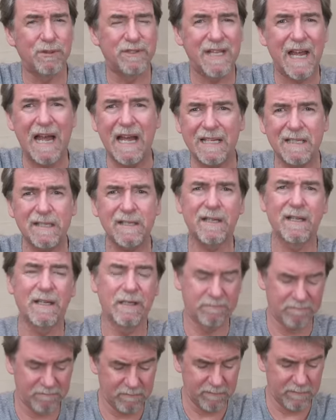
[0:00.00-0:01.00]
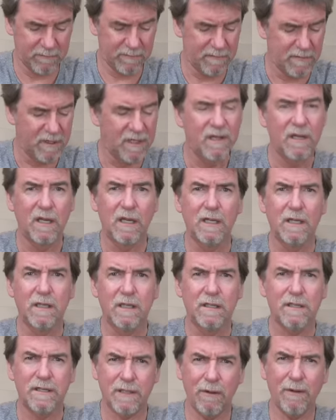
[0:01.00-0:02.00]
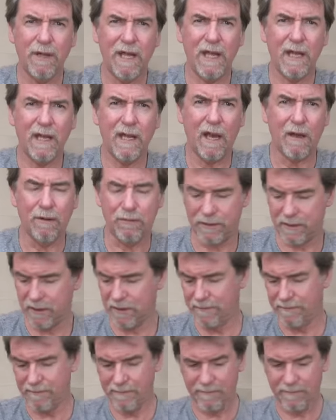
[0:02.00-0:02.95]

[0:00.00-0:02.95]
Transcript: task. So here goes.